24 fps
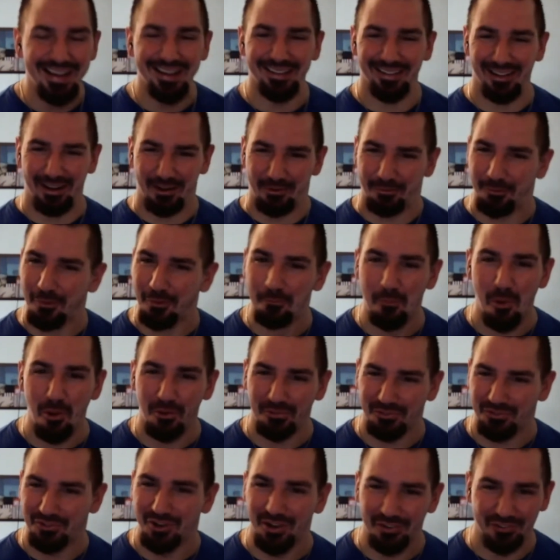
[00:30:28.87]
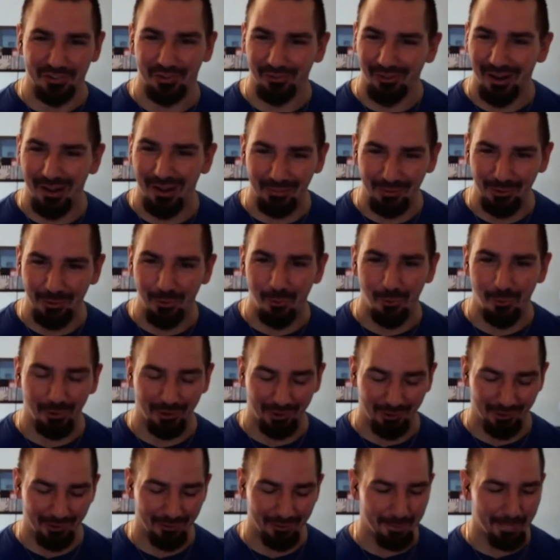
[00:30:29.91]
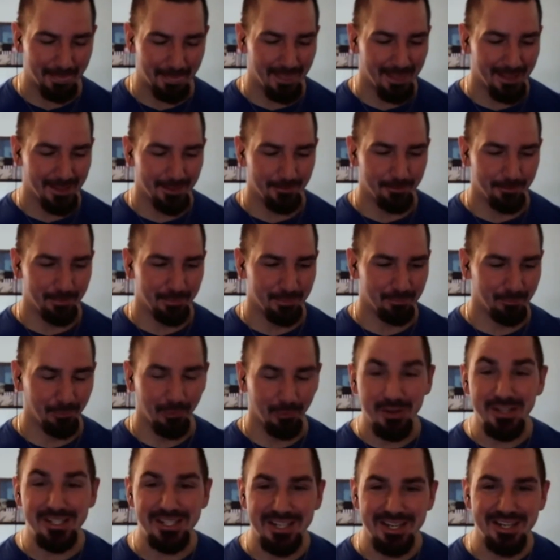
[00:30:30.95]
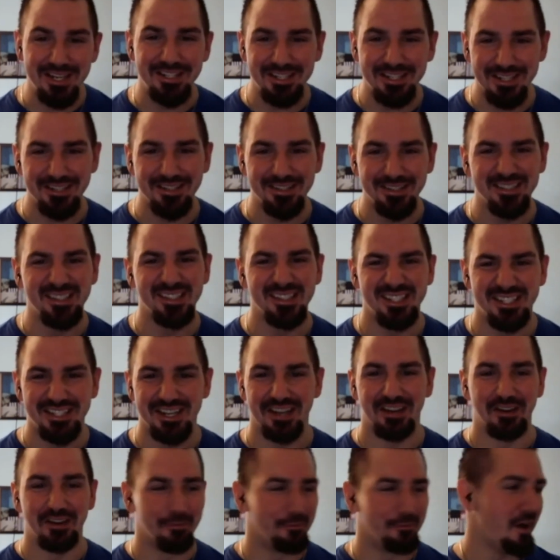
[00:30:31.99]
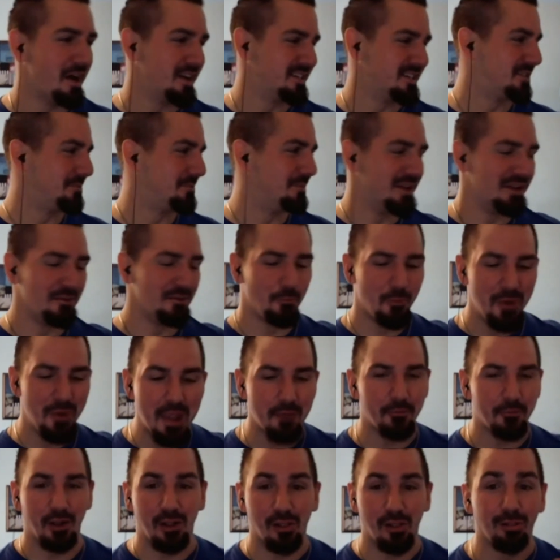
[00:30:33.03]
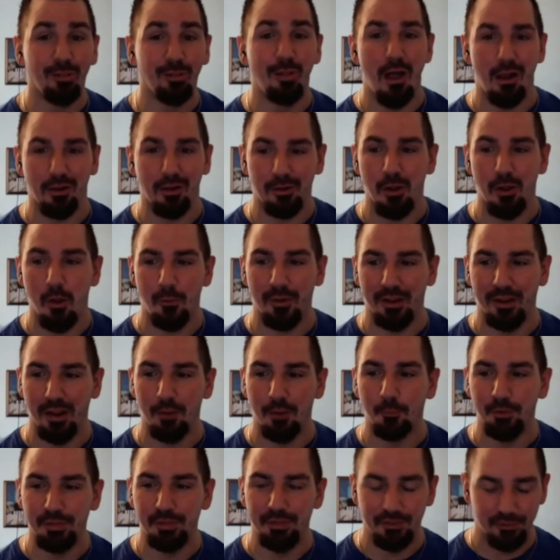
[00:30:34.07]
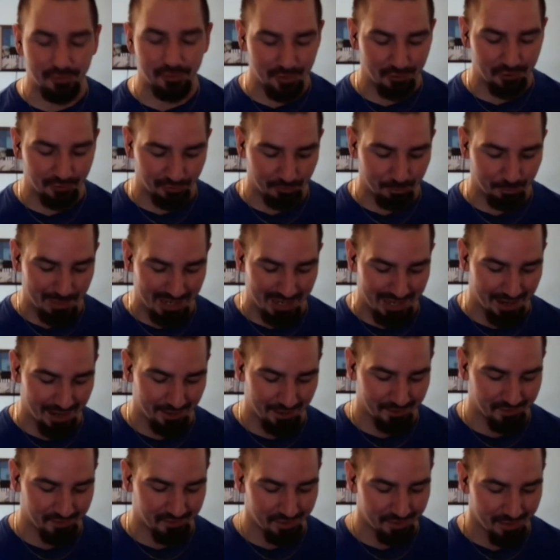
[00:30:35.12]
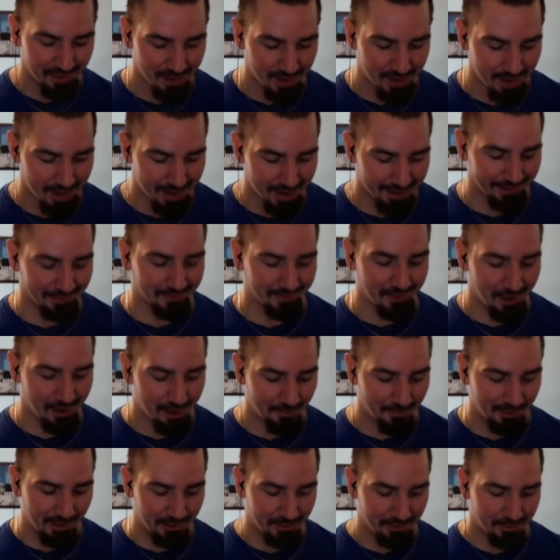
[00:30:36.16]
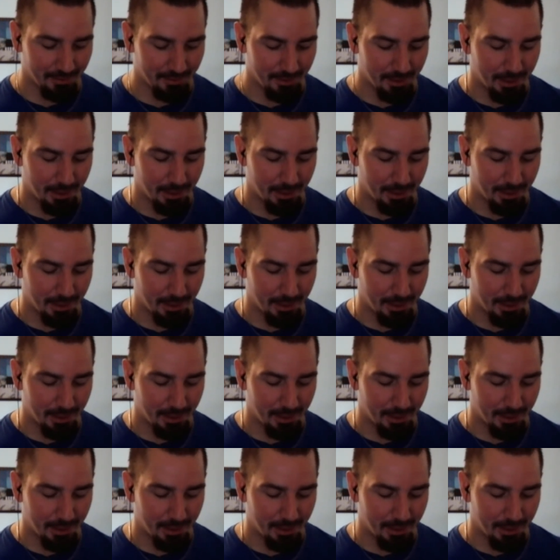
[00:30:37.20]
Like football's just around the corner. Preseason signifies to me we have a clock going on when this season begins, and it's coming.